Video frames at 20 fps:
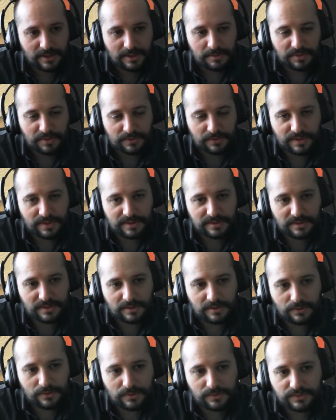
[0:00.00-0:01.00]
But right
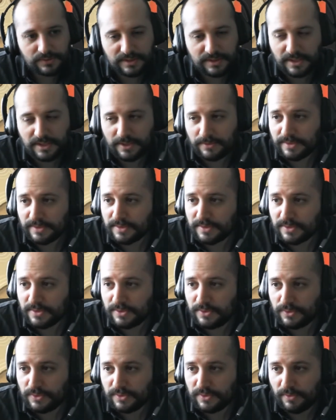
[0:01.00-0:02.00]
now the characters
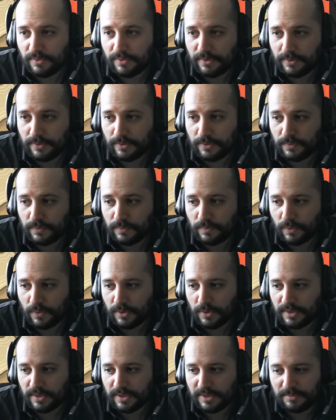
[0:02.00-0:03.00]
use their own
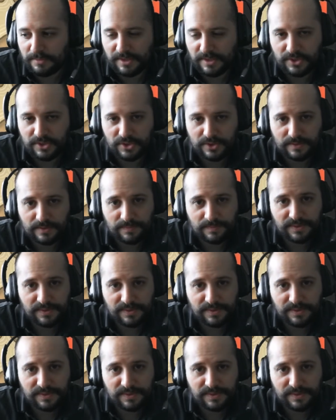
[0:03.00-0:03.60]
walk animation.